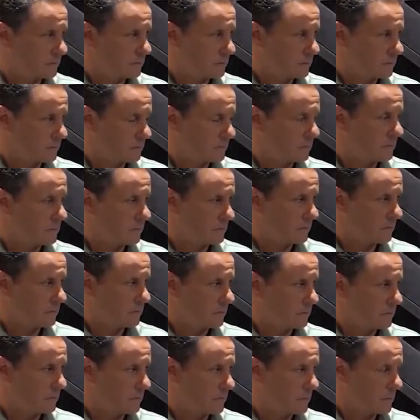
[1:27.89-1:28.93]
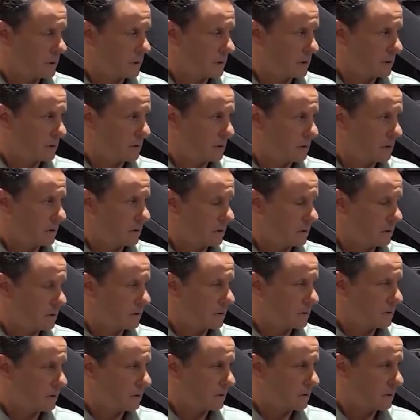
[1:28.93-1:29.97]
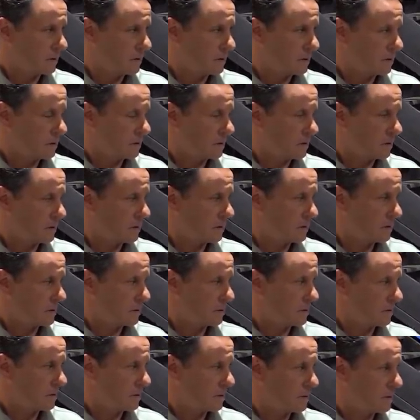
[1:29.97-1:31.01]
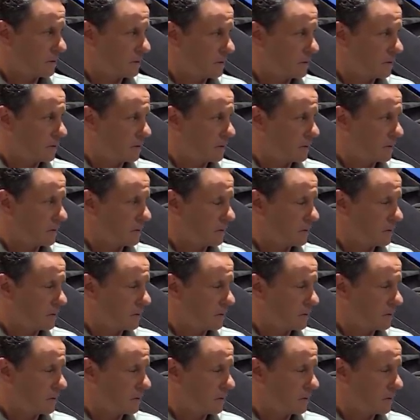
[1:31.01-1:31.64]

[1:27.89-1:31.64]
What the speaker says: (not speaking)